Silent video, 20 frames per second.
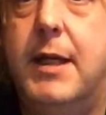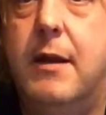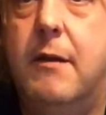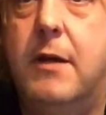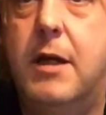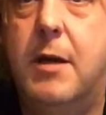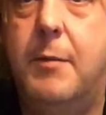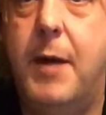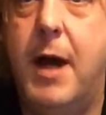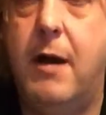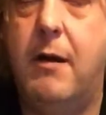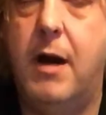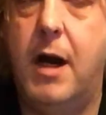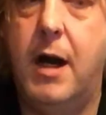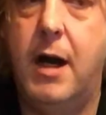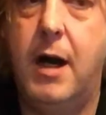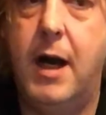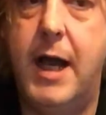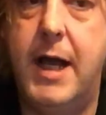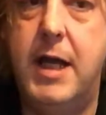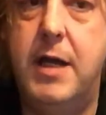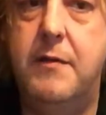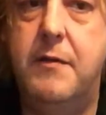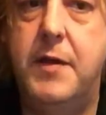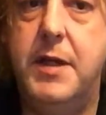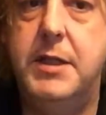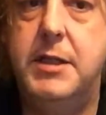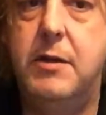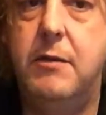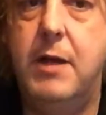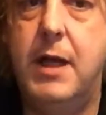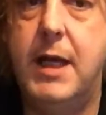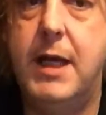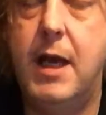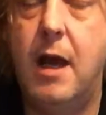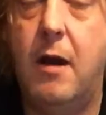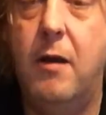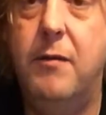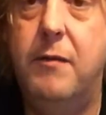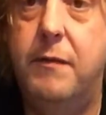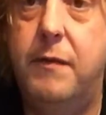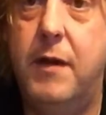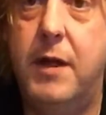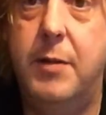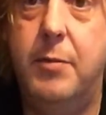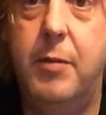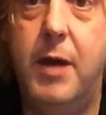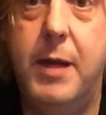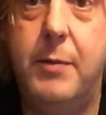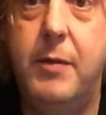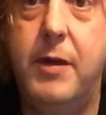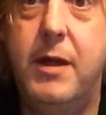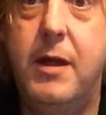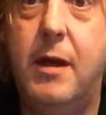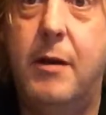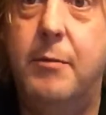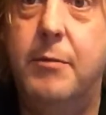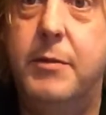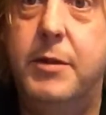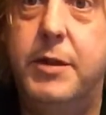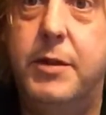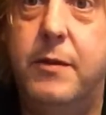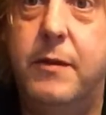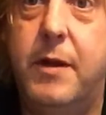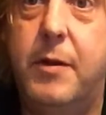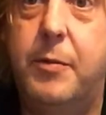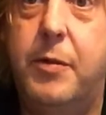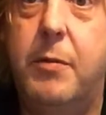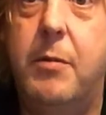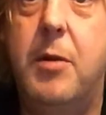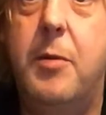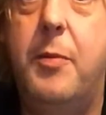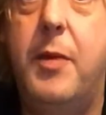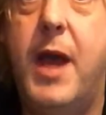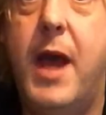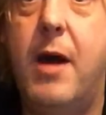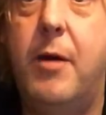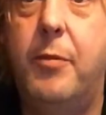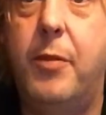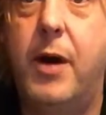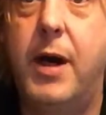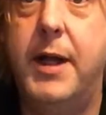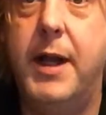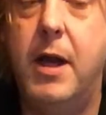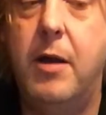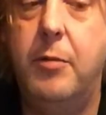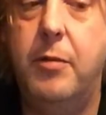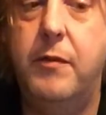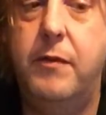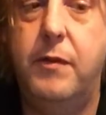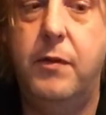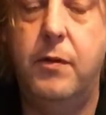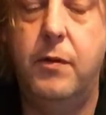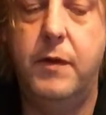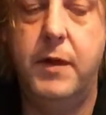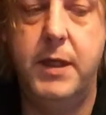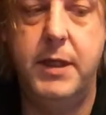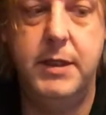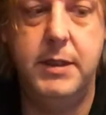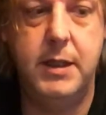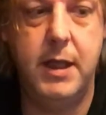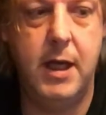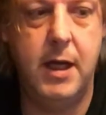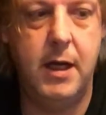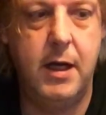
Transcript: They'll come out individually, hopefully, maybe, I'm sure they'll probably be out by now before these